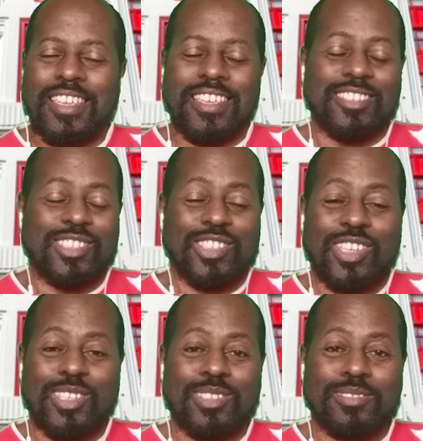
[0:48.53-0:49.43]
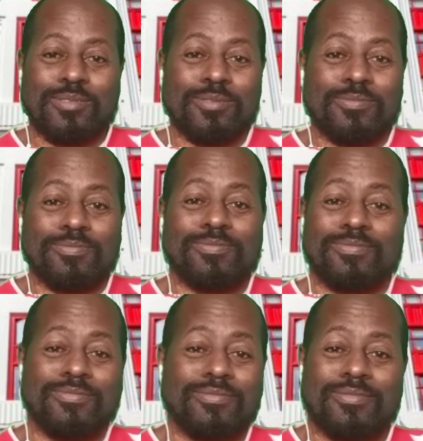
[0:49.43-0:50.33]
it's just,
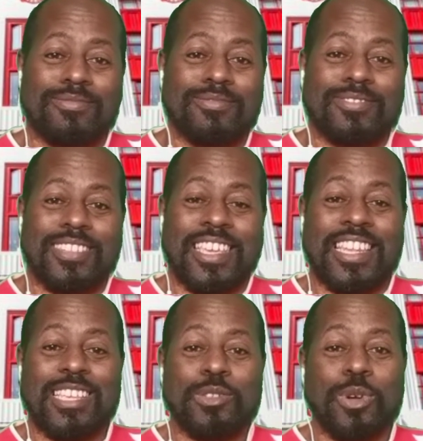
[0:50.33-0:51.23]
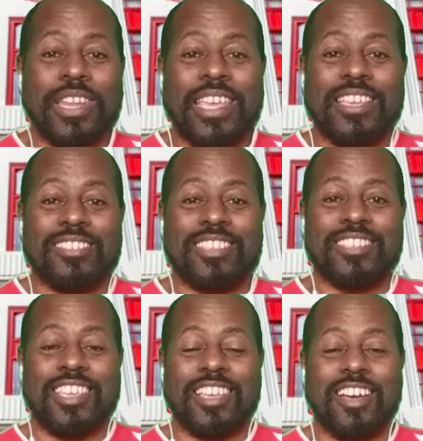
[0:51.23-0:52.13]
it is what it is,
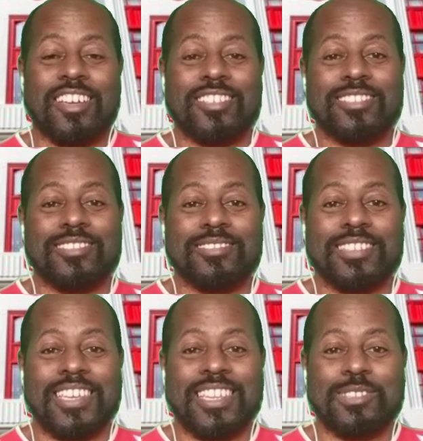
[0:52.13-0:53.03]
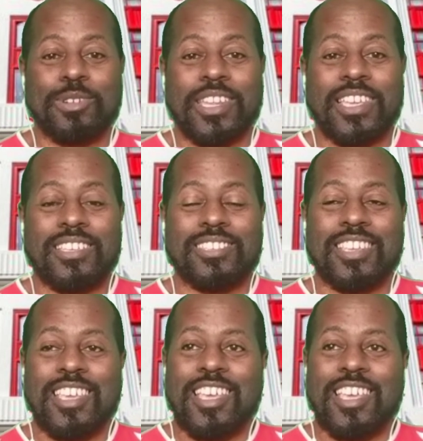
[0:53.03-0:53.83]
isn't it, guys? It is what it is.